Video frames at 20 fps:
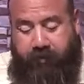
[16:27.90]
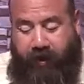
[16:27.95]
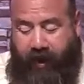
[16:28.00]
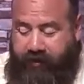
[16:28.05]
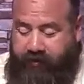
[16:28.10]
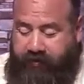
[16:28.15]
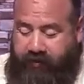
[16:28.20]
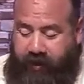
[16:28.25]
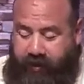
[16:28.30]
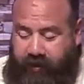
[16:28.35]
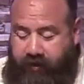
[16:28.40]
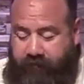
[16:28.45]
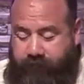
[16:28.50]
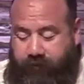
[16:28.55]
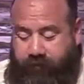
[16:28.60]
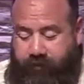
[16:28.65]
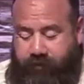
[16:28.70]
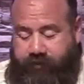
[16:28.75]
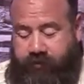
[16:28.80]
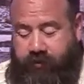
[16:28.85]
19 and
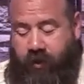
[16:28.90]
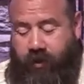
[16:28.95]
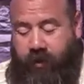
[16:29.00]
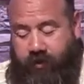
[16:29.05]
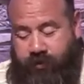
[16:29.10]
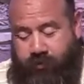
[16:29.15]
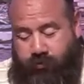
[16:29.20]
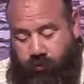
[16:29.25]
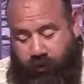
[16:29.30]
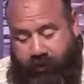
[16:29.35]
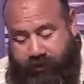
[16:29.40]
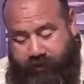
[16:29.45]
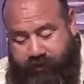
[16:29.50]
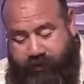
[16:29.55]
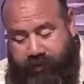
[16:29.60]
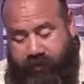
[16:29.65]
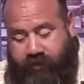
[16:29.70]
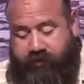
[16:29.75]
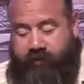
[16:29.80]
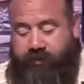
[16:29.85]
verse
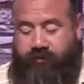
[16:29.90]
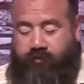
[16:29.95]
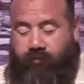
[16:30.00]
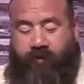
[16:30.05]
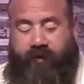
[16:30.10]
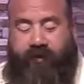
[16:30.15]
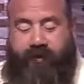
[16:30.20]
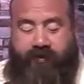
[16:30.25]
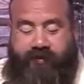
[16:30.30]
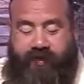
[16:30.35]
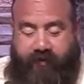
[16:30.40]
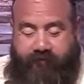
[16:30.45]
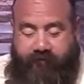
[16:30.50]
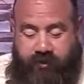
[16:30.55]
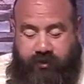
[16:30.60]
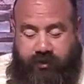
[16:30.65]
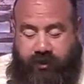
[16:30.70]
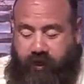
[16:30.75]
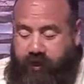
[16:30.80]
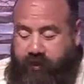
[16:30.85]
26 and
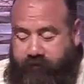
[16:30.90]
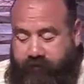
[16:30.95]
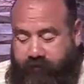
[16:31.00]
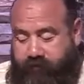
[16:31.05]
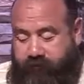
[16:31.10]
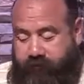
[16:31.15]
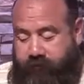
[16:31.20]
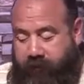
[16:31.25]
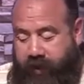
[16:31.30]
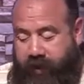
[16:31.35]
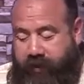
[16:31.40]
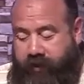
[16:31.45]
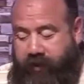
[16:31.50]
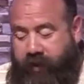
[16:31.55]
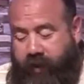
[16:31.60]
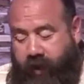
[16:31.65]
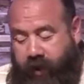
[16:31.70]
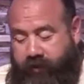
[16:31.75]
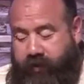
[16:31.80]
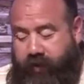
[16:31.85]
27, Jesus made
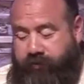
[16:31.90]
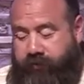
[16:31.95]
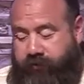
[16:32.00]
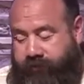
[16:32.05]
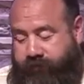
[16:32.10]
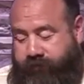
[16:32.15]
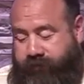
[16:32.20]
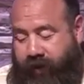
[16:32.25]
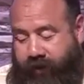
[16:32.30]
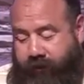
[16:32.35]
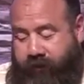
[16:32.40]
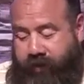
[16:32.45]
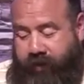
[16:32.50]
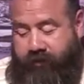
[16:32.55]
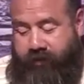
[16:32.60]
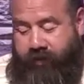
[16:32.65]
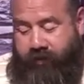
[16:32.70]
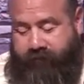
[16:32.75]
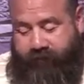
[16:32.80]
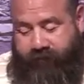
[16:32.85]
another statement.
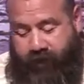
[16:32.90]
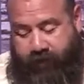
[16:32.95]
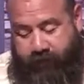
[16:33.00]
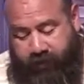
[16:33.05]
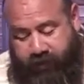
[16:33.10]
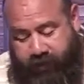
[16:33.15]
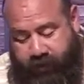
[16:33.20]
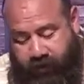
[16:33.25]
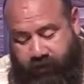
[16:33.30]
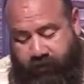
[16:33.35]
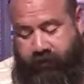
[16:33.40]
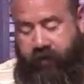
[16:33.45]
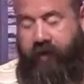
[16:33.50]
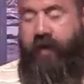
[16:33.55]
And this statement here